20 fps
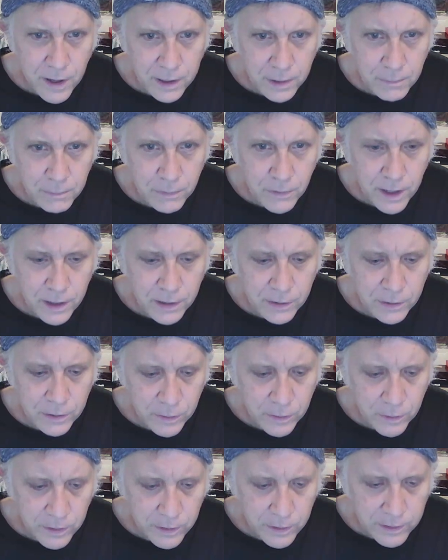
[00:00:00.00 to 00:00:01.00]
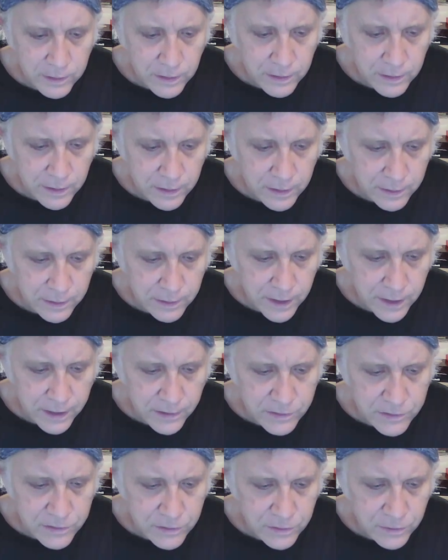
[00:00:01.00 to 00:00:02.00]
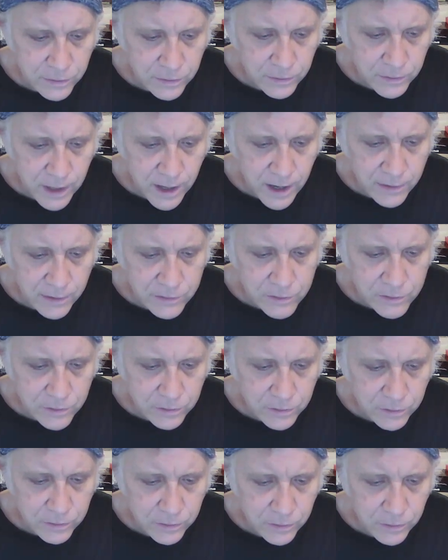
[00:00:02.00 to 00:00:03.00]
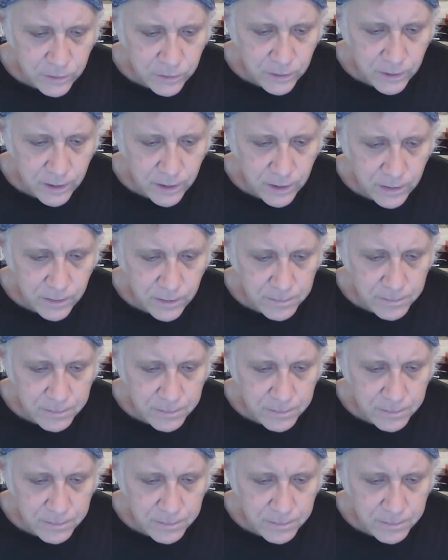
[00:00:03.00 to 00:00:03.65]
prey and predator in nature, natural